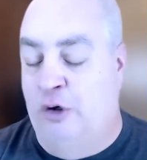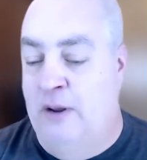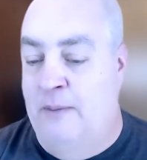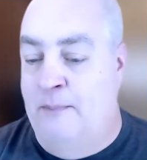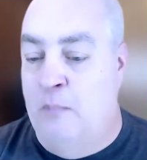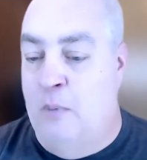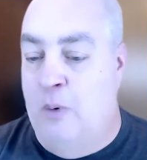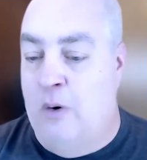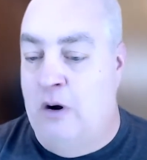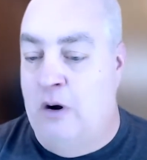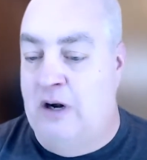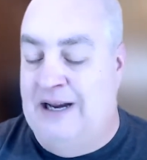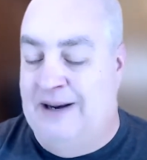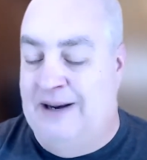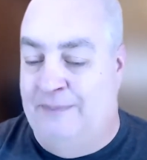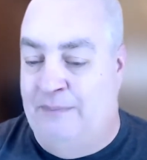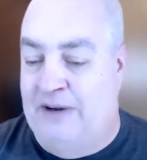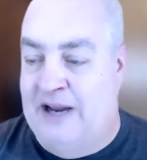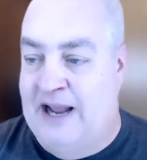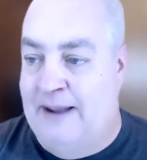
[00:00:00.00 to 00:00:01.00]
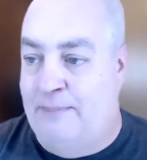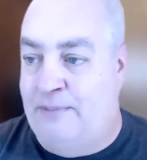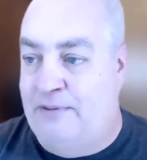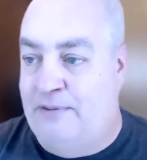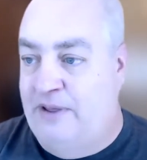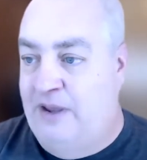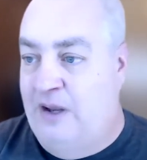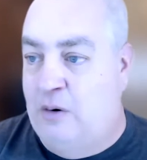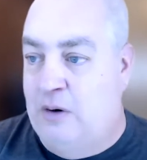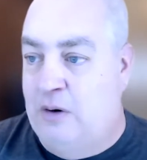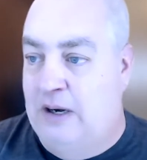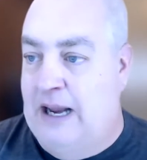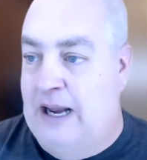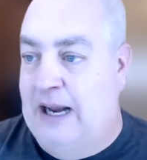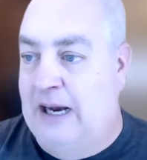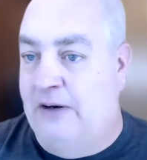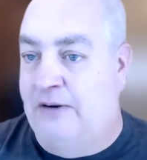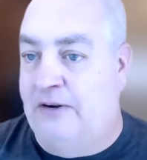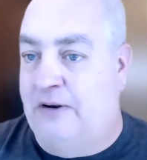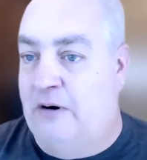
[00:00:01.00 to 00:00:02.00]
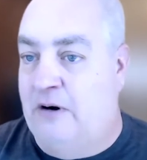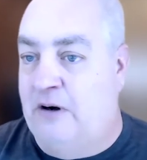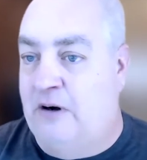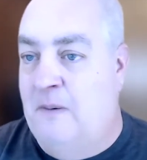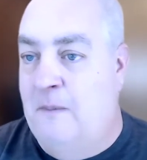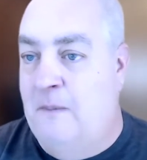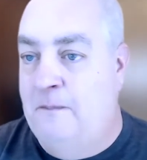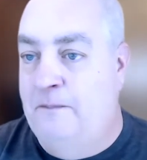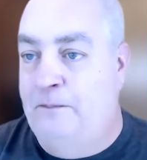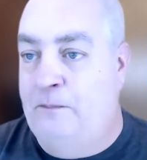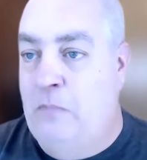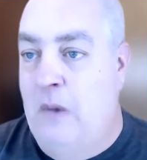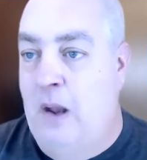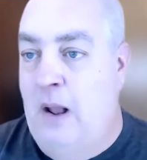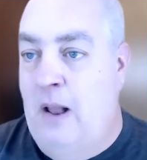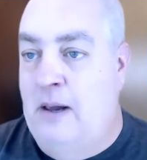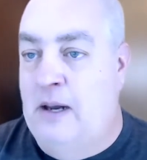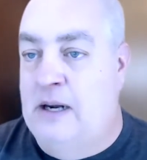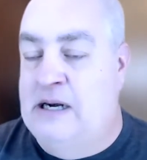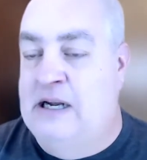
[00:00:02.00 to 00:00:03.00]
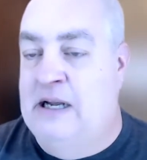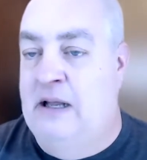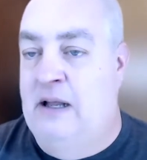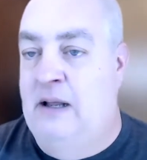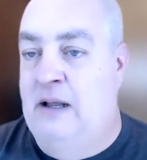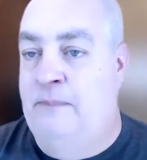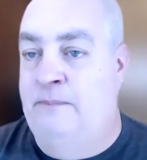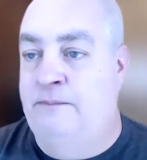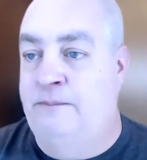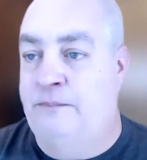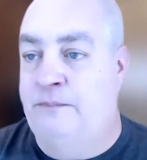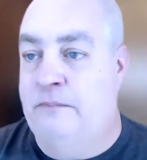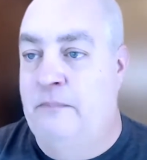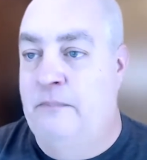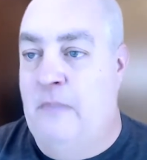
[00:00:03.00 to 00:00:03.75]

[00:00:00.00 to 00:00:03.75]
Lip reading: The more in depth you can answer, and